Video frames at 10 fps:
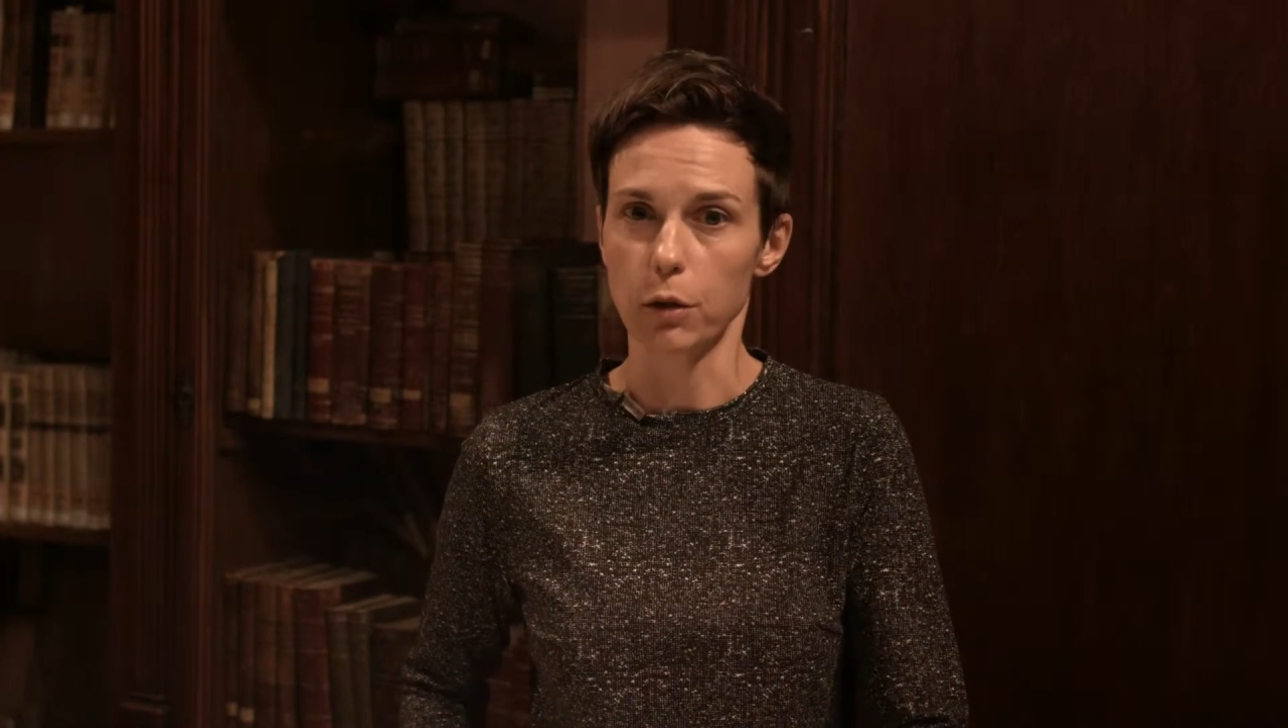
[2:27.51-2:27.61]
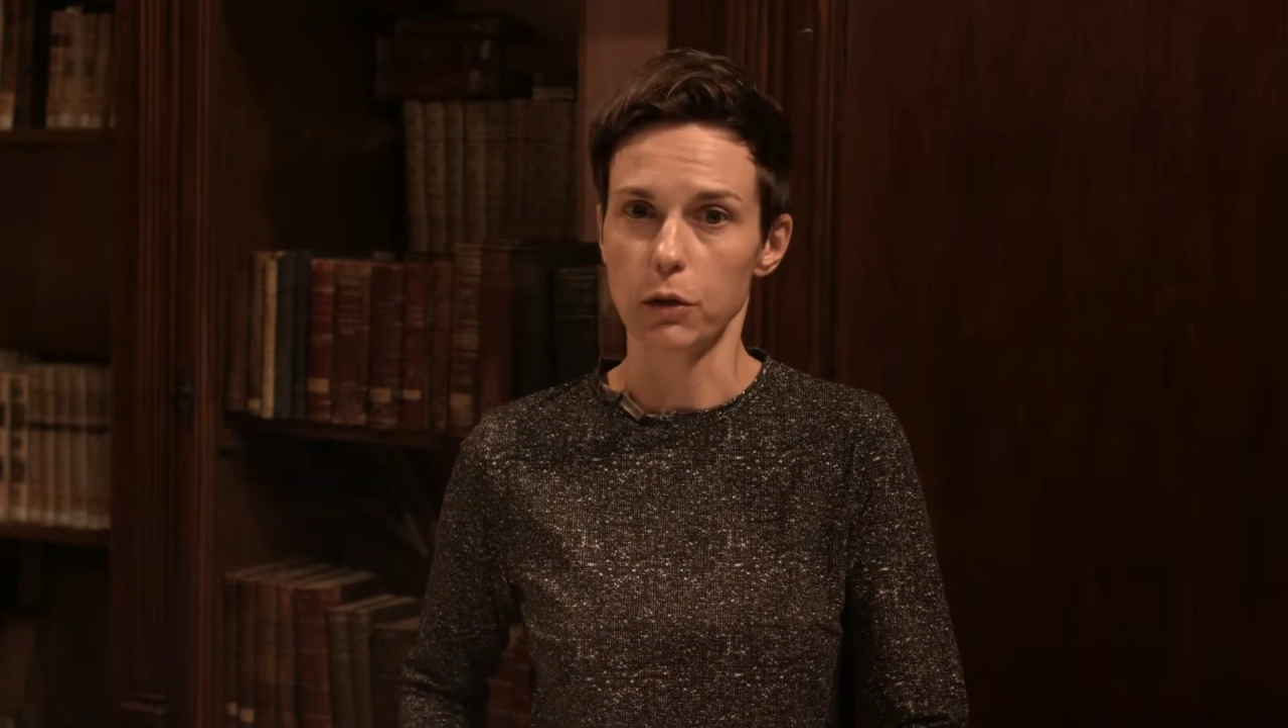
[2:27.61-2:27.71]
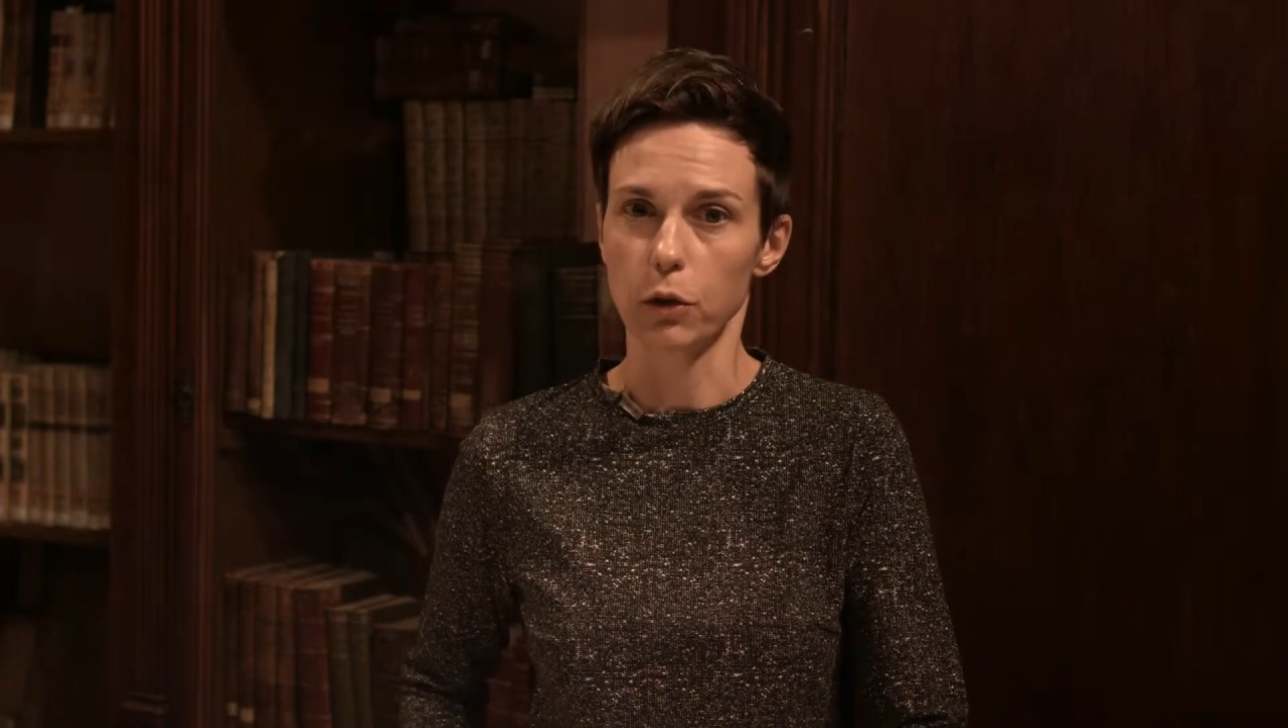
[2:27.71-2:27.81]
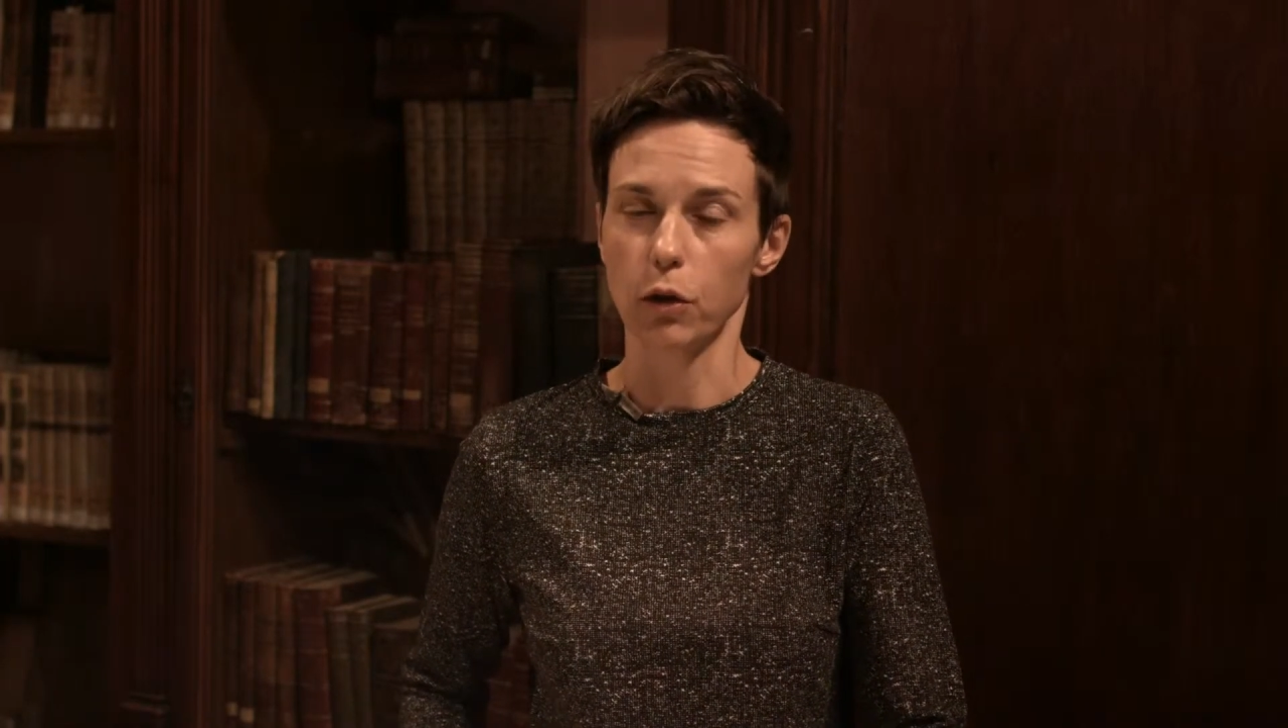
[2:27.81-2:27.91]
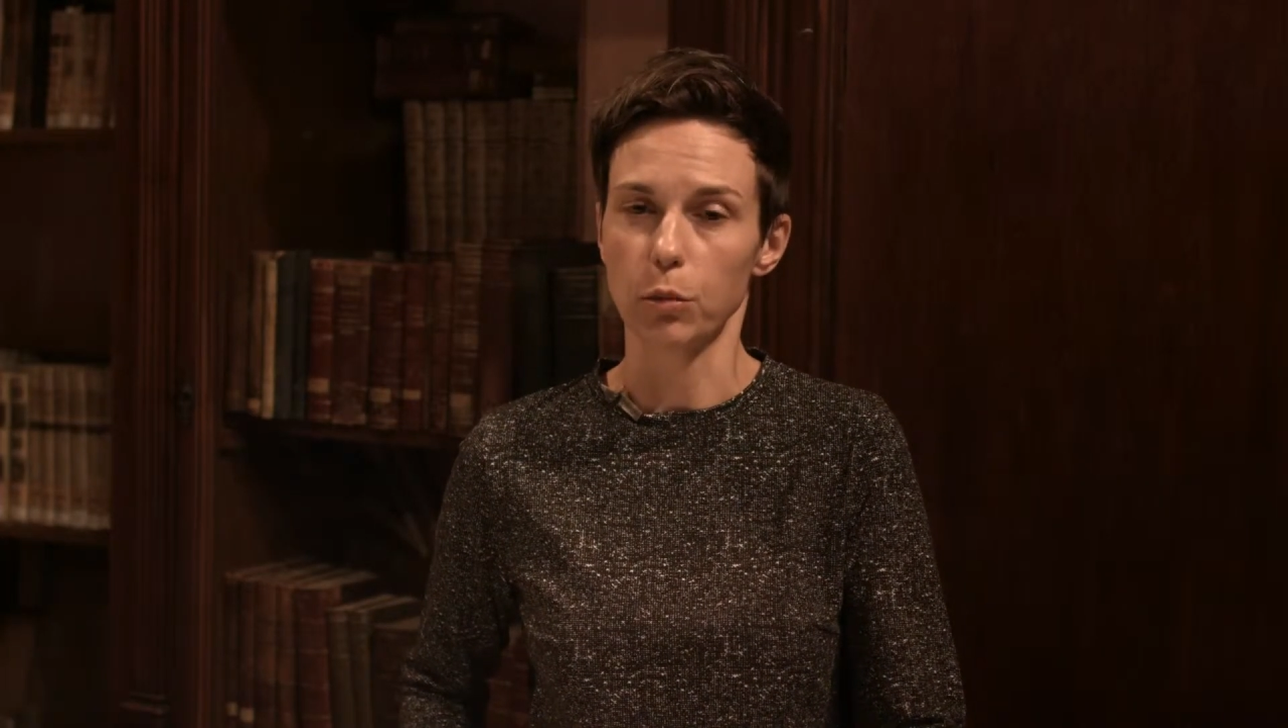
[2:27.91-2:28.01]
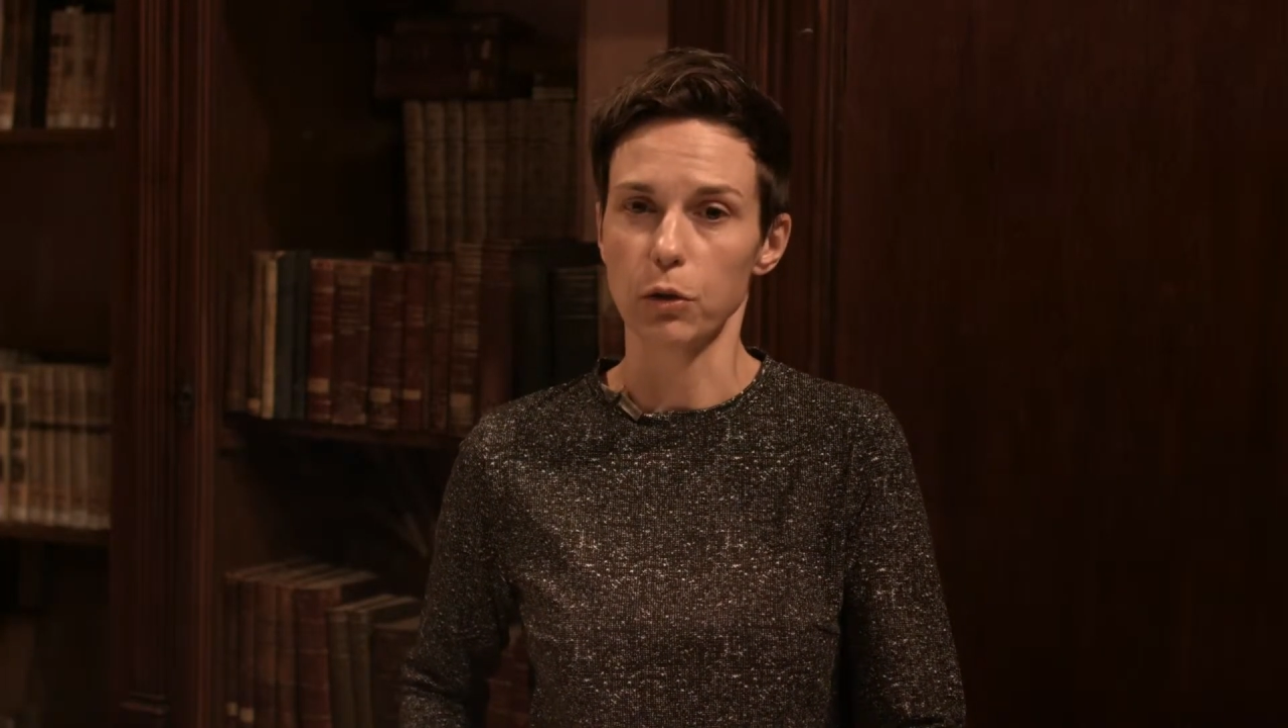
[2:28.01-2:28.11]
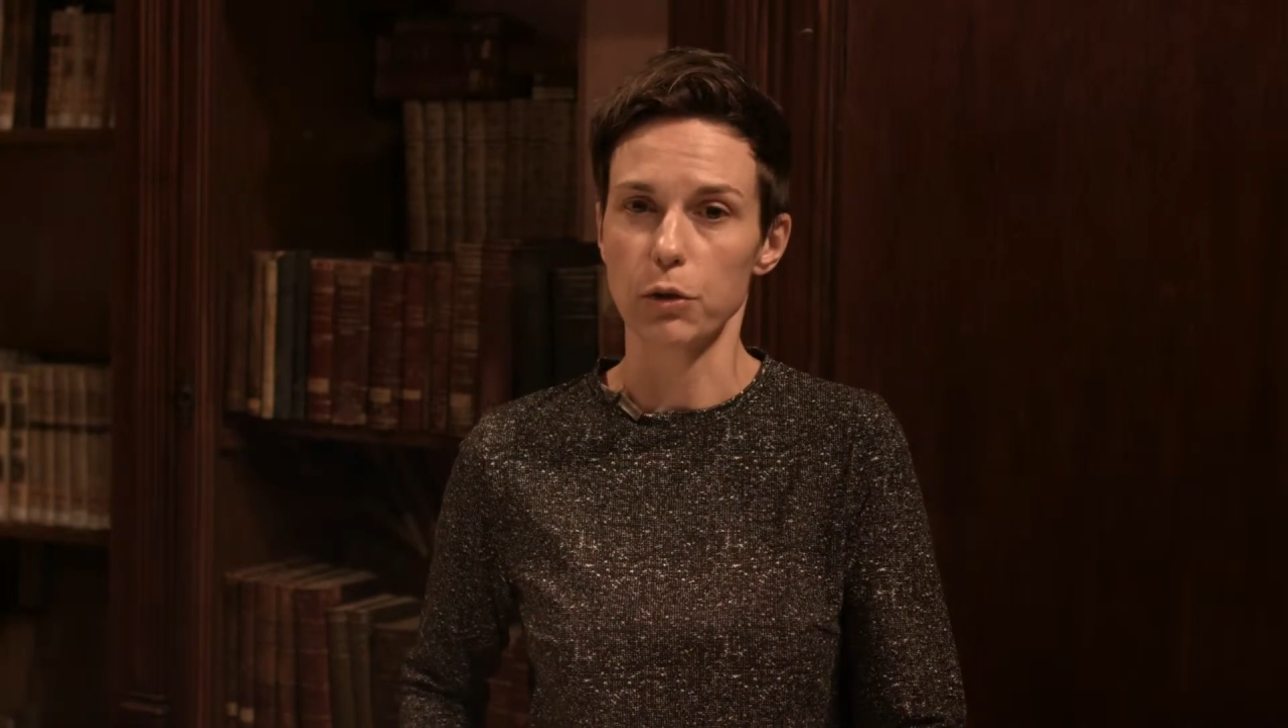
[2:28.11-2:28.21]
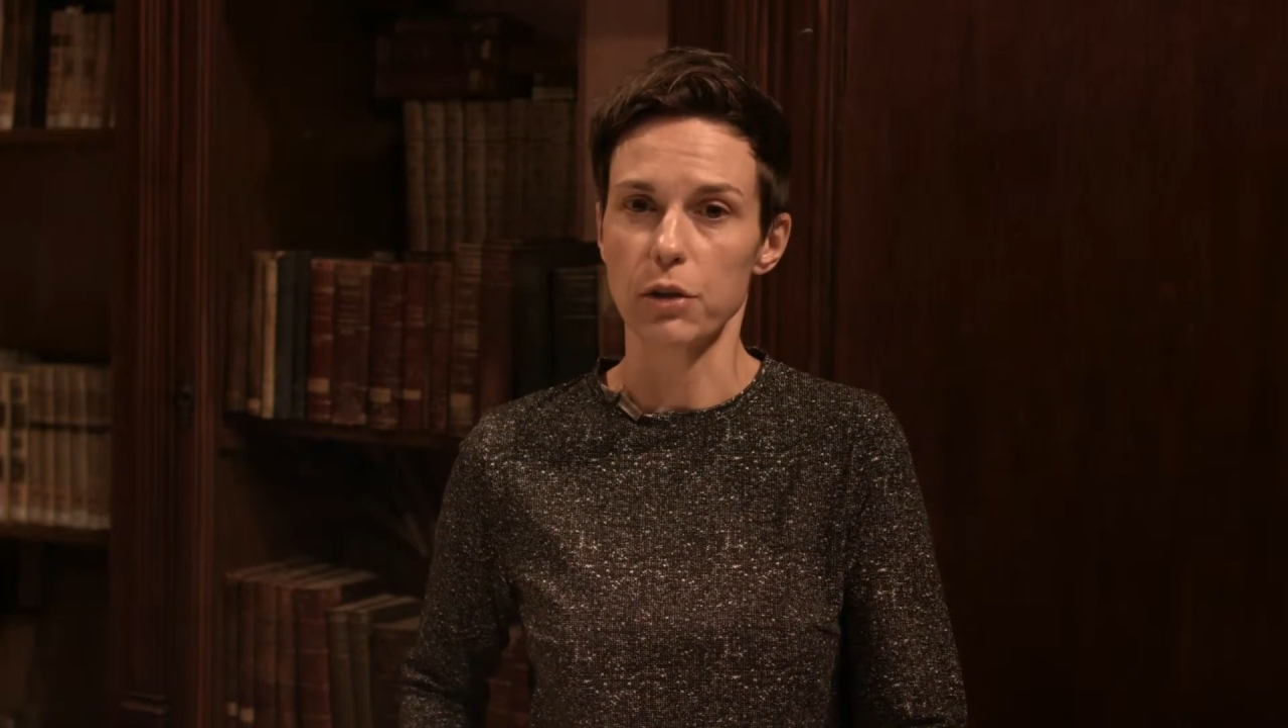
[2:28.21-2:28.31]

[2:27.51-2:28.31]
of the locomotor